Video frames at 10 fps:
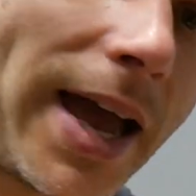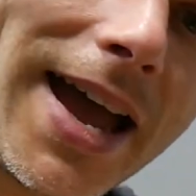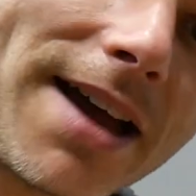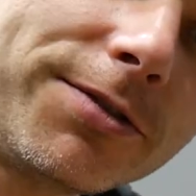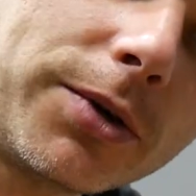
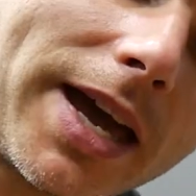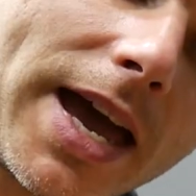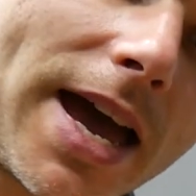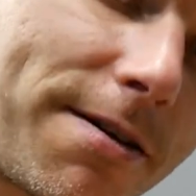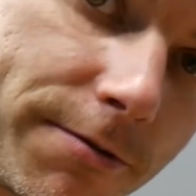Have you
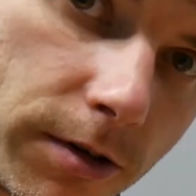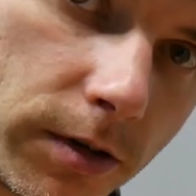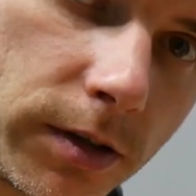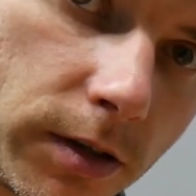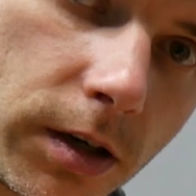ever
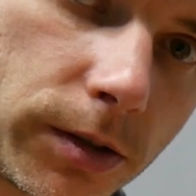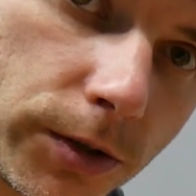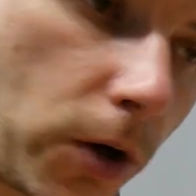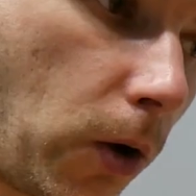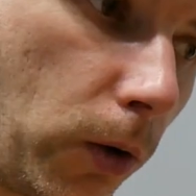got
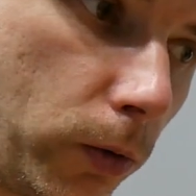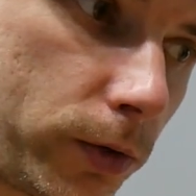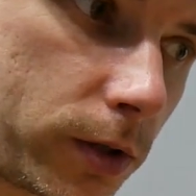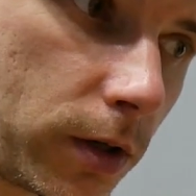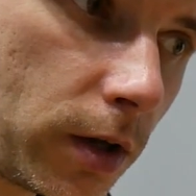cold